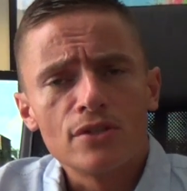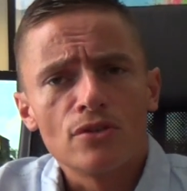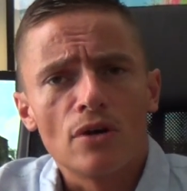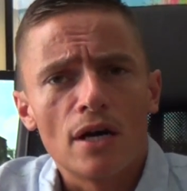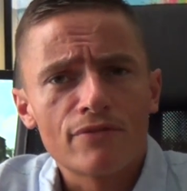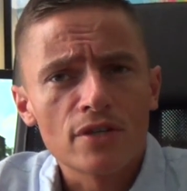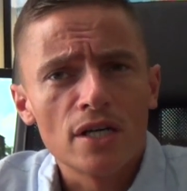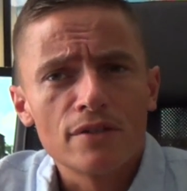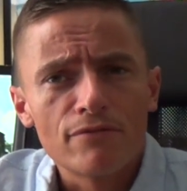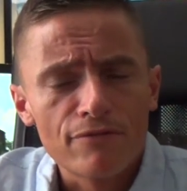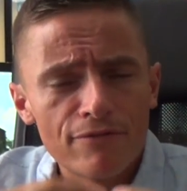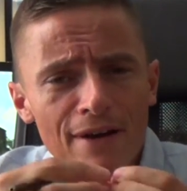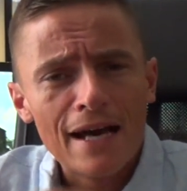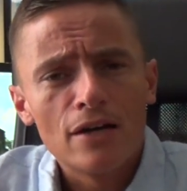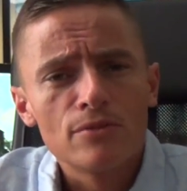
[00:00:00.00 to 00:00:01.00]
You know, I've kind of
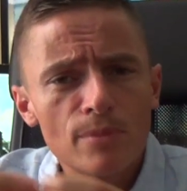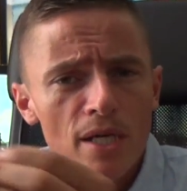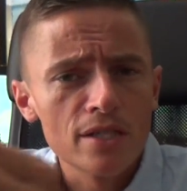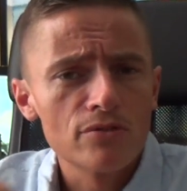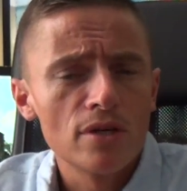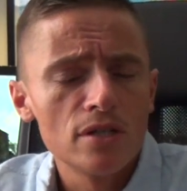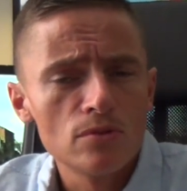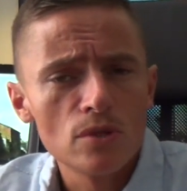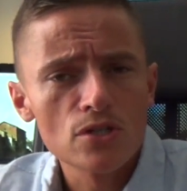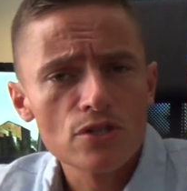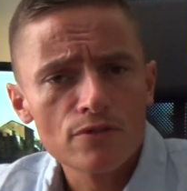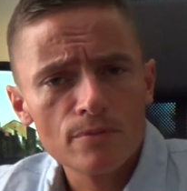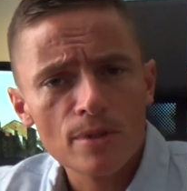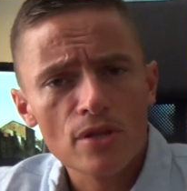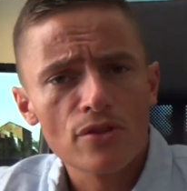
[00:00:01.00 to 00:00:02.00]
found my Grail watch
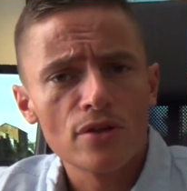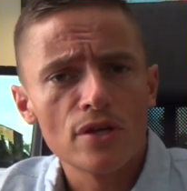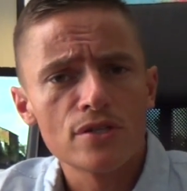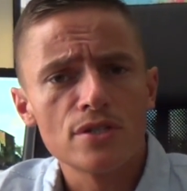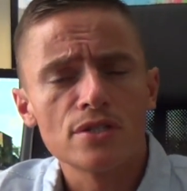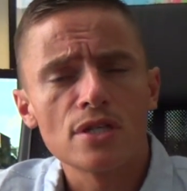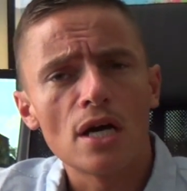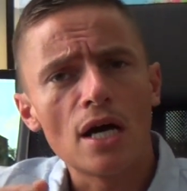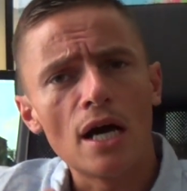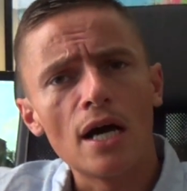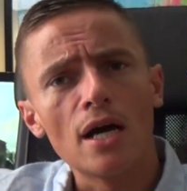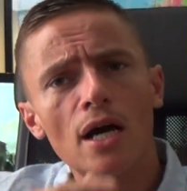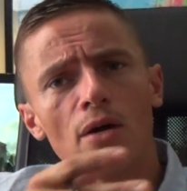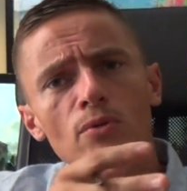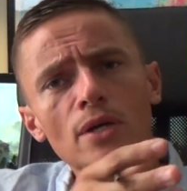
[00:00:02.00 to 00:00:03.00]
for my 30s.
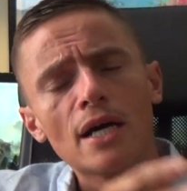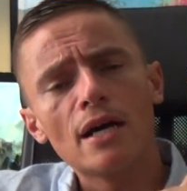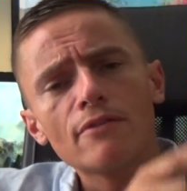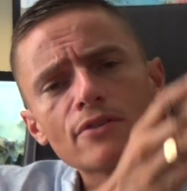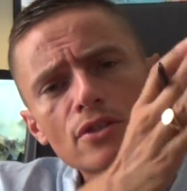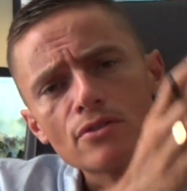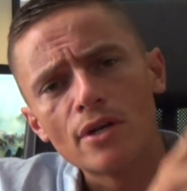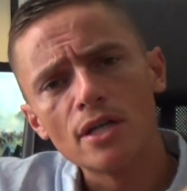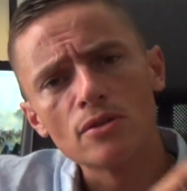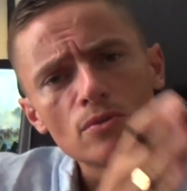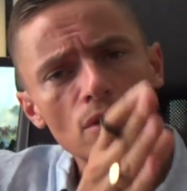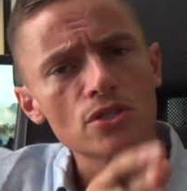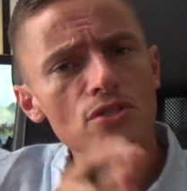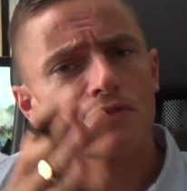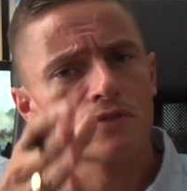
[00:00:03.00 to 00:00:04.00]
I want to have a Grail
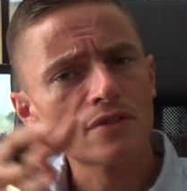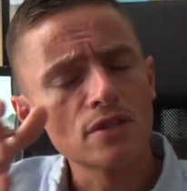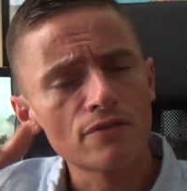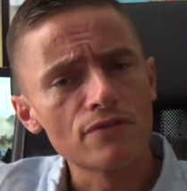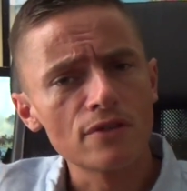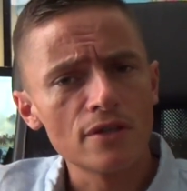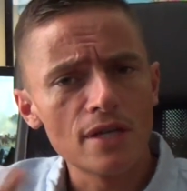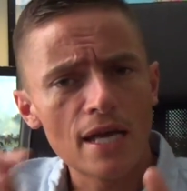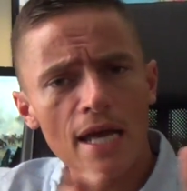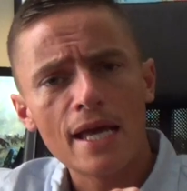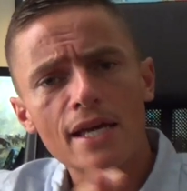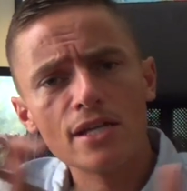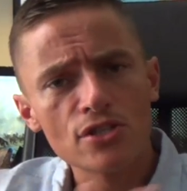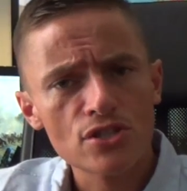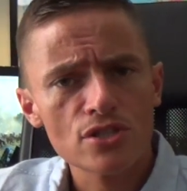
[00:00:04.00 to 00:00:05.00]
watch for different
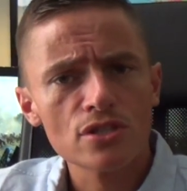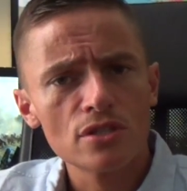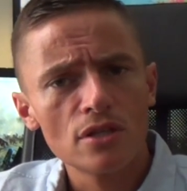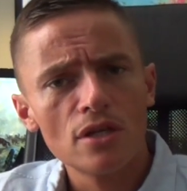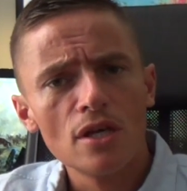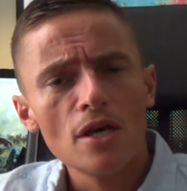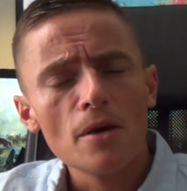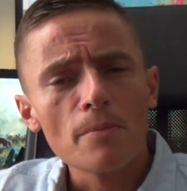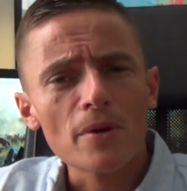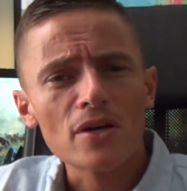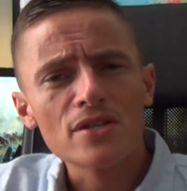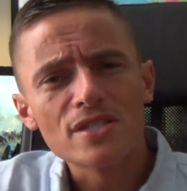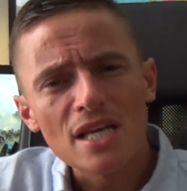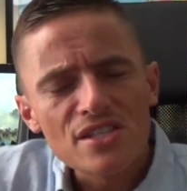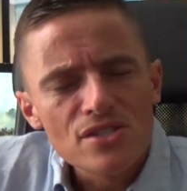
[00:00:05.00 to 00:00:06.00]
age.
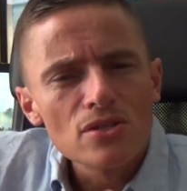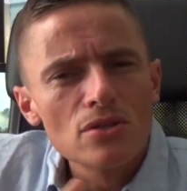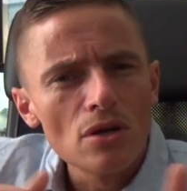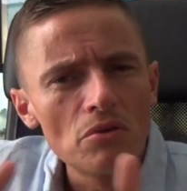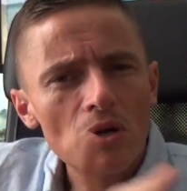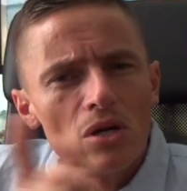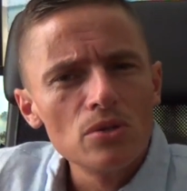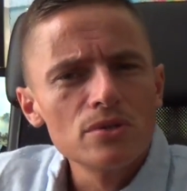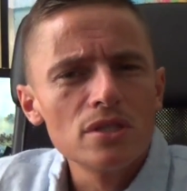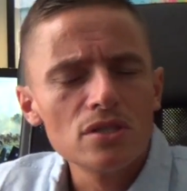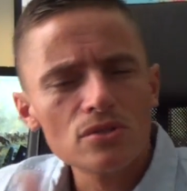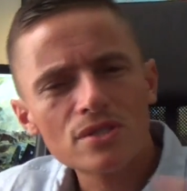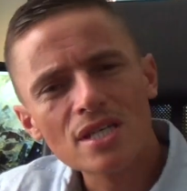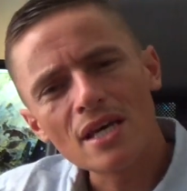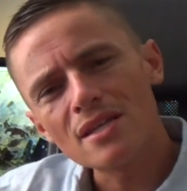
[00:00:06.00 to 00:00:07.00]
Because as you grow older,
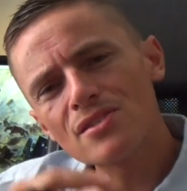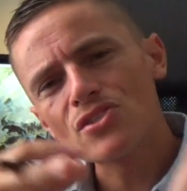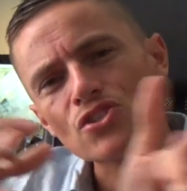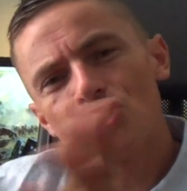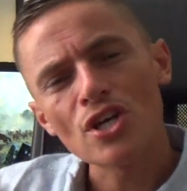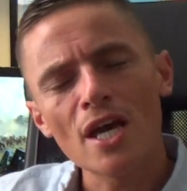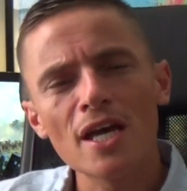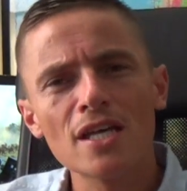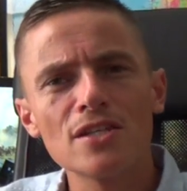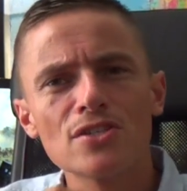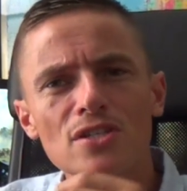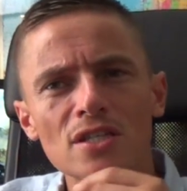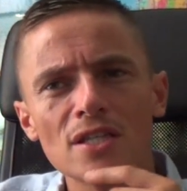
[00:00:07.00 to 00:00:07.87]
your tastes change.